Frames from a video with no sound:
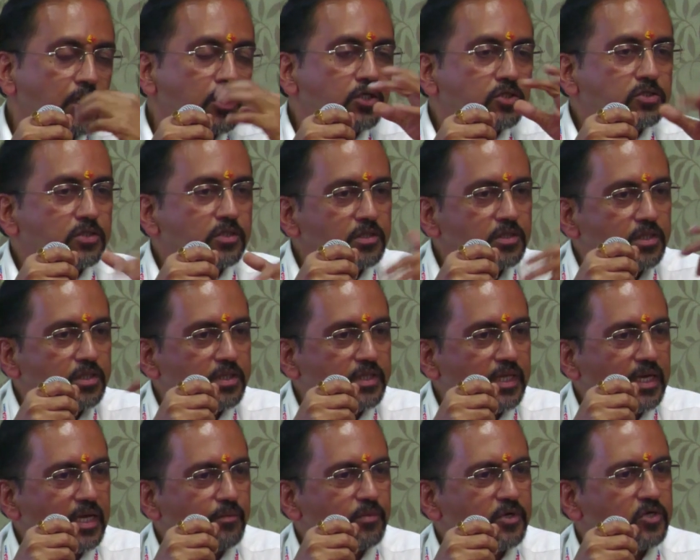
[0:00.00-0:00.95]
So
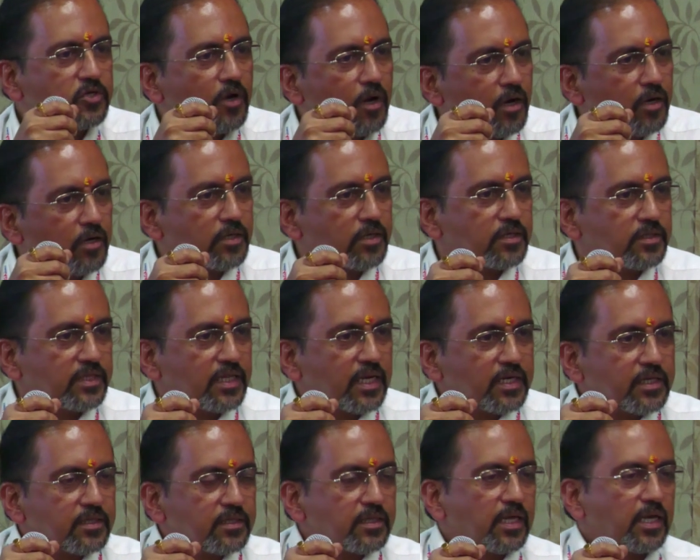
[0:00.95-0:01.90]
they can be taught
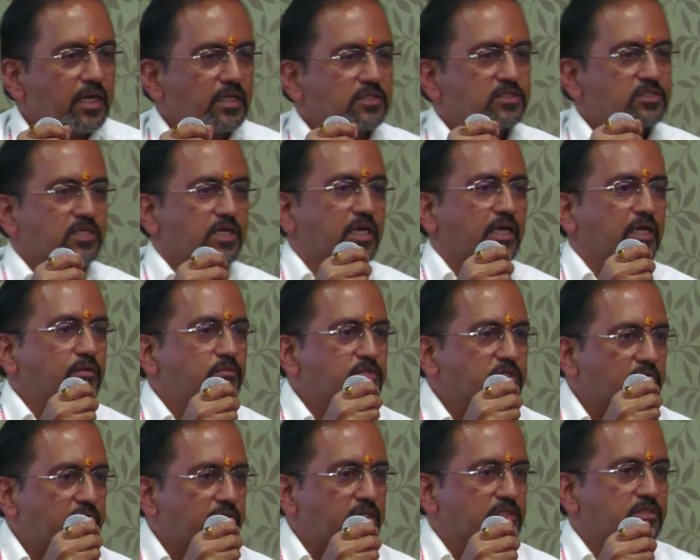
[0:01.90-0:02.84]
that there are schemes
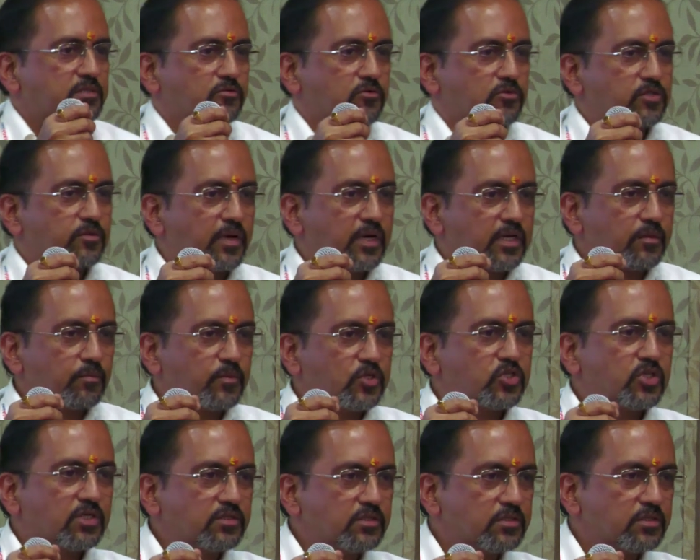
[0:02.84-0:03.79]
under Swachh Bharat
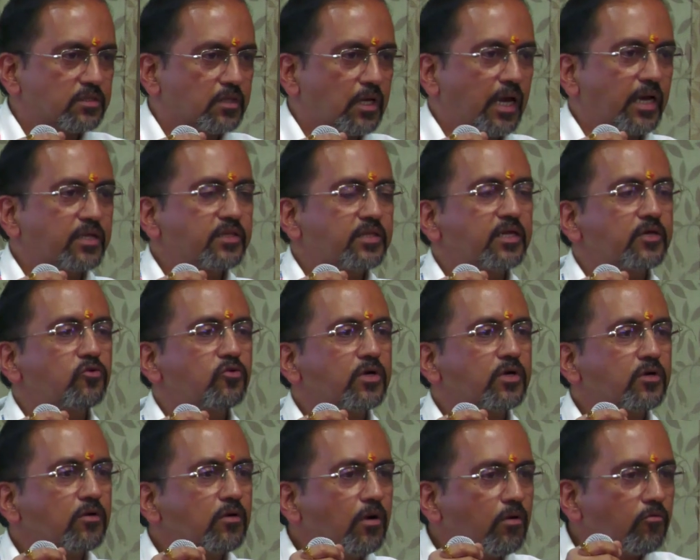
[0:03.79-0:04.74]
missions, and they do
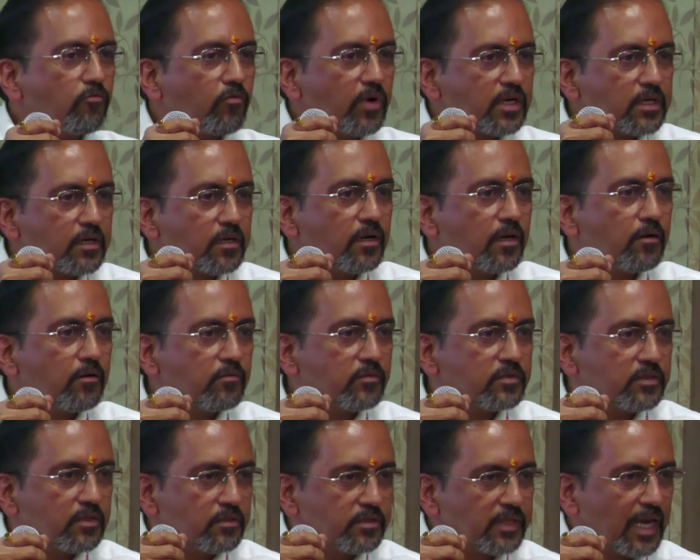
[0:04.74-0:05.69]
not know what,
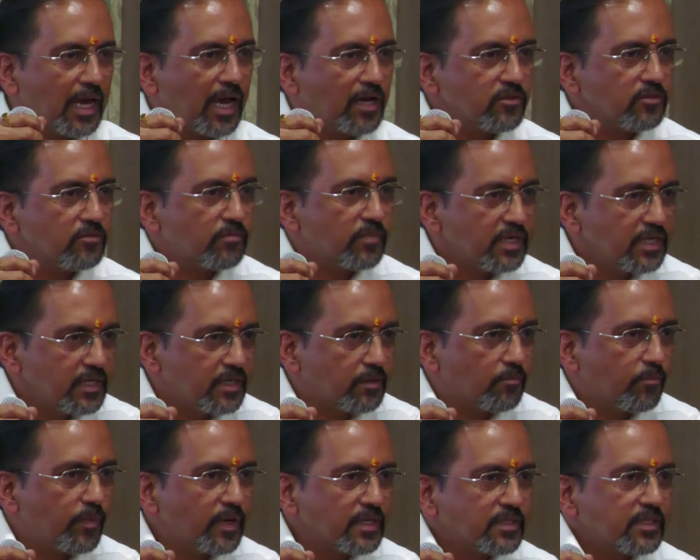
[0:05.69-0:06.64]
they have the money,
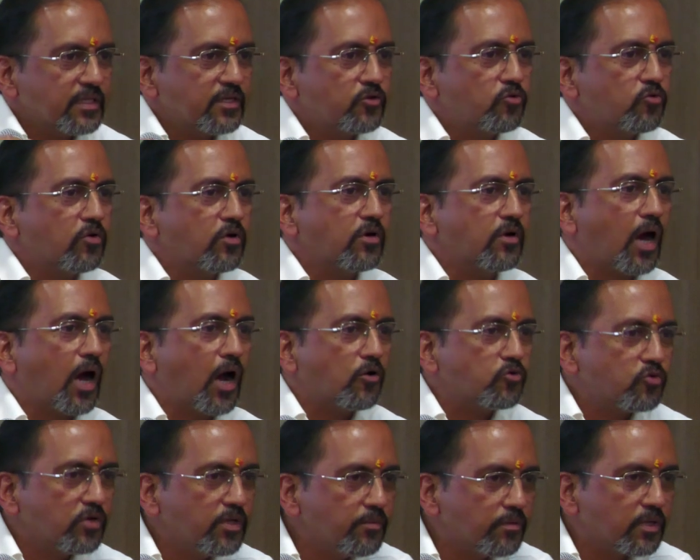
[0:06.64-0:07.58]
but they do not know how
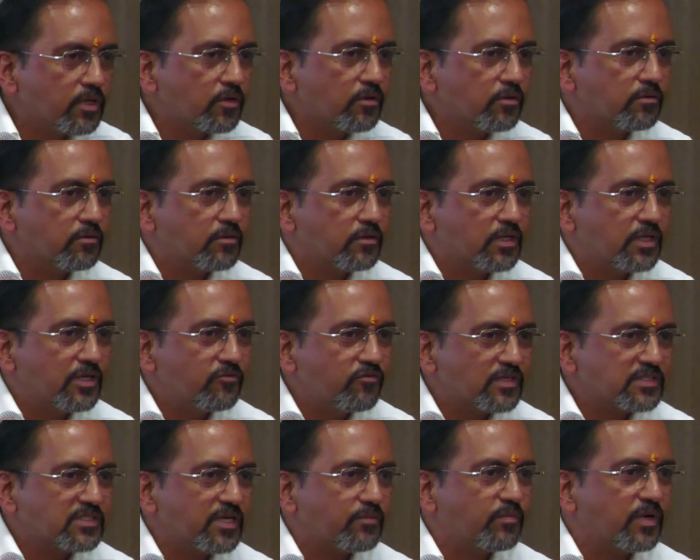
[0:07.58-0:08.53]
to
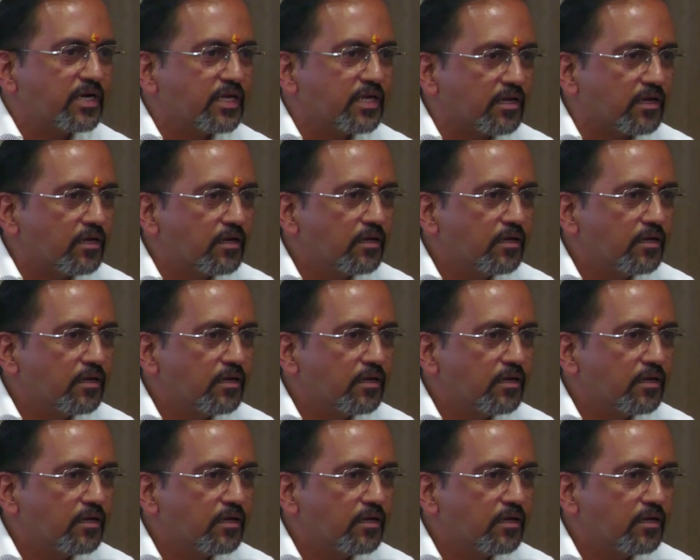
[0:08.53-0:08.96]
invest their money.